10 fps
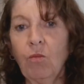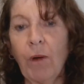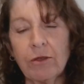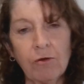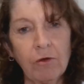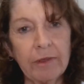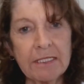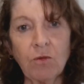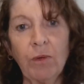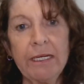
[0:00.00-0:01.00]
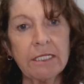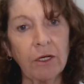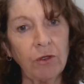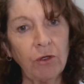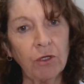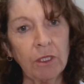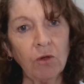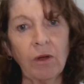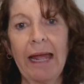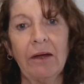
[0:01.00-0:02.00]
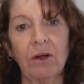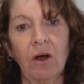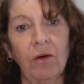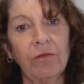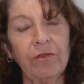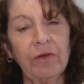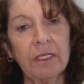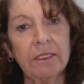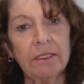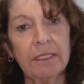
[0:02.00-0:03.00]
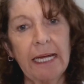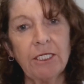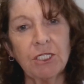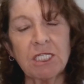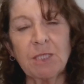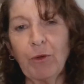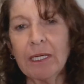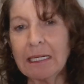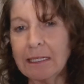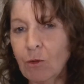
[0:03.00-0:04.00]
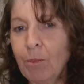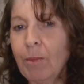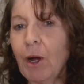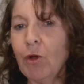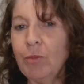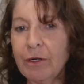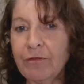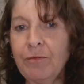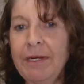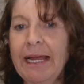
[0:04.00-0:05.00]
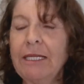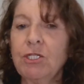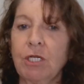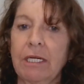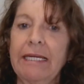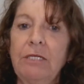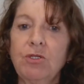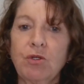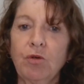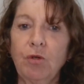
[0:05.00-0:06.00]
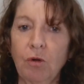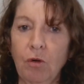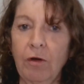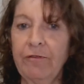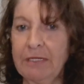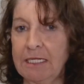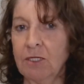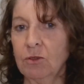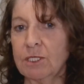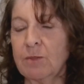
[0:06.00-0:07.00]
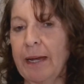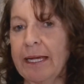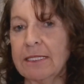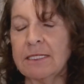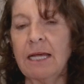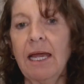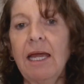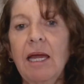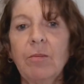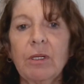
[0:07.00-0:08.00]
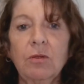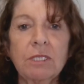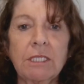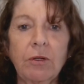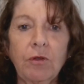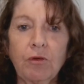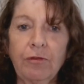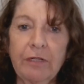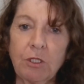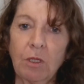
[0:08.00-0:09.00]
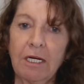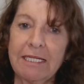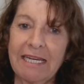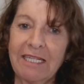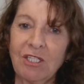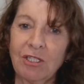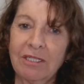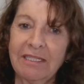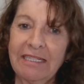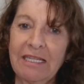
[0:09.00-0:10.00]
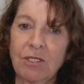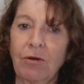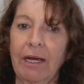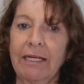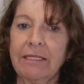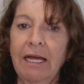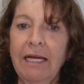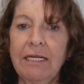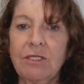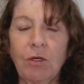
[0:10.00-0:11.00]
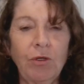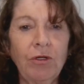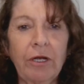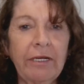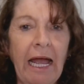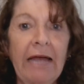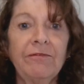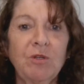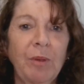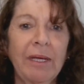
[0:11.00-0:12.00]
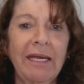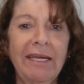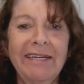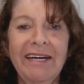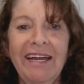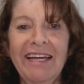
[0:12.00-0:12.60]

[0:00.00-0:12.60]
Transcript: whether there's a window you can look out of and just bring a little moment of nature into your physical space, but also through visualization is great. So you don't have to be